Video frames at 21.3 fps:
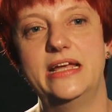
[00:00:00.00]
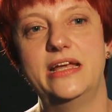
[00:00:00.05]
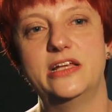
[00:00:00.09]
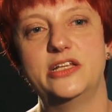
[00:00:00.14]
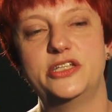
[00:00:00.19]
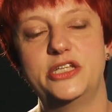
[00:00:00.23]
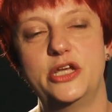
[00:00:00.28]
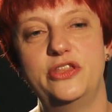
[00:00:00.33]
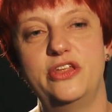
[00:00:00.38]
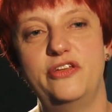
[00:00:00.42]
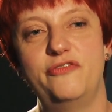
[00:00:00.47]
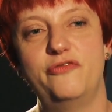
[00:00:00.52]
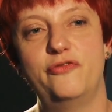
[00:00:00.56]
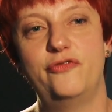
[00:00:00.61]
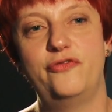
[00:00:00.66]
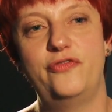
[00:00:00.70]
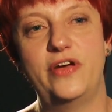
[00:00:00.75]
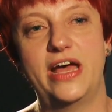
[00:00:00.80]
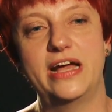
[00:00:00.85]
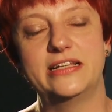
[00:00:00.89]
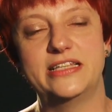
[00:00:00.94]
So the
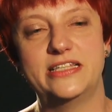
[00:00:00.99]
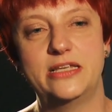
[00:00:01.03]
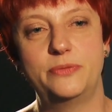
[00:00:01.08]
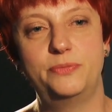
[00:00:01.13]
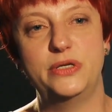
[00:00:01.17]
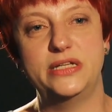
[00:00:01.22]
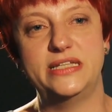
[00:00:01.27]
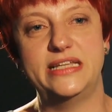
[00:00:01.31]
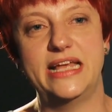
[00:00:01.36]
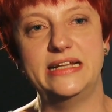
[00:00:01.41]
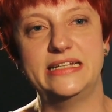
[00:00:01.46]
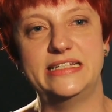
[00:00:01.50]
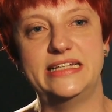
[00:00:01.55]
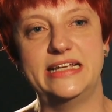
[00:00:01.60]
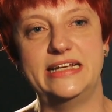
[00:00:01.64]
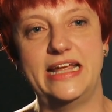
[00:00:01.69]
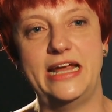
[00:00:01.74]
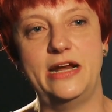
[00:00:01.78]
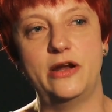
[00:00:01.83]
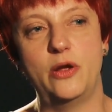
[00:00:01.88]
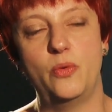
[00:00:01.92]
facts are presented
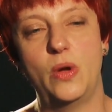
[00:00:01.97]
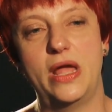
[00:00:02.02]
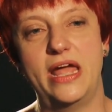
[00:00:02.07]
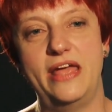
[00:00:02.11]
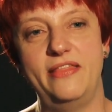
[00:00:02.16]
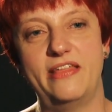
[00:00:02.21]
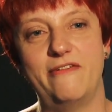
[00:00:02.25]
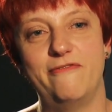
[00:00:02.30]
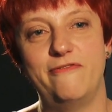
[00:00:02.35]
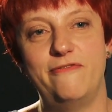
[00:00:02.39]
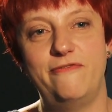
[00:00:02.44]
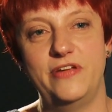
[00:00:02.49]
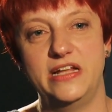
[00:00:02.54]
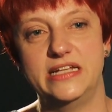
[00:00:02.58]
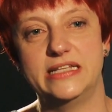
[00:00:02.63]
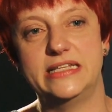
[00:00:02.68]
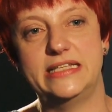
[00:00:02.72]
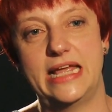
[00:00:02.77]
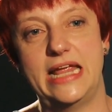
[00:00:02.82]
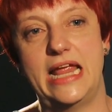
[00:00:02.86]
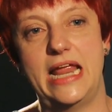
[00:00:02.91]
in a way that
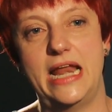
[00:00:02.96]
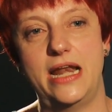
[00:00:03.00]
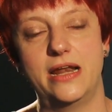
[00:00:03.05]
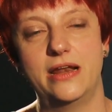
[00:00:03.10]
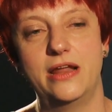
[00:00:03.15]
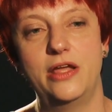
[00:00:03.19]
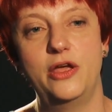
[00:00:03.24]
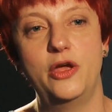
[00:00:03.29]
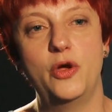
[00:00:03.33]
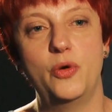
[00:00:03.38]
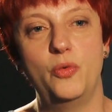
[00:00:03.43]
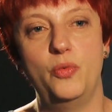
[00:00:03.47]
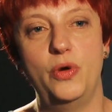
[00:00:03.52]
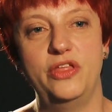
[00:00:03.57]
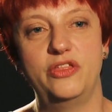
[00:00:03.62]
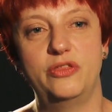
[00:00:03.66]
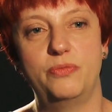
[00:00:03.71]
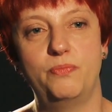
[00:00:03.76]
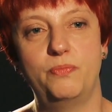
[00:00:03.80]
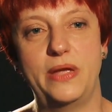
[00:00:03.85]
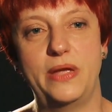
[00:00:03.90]
fits in with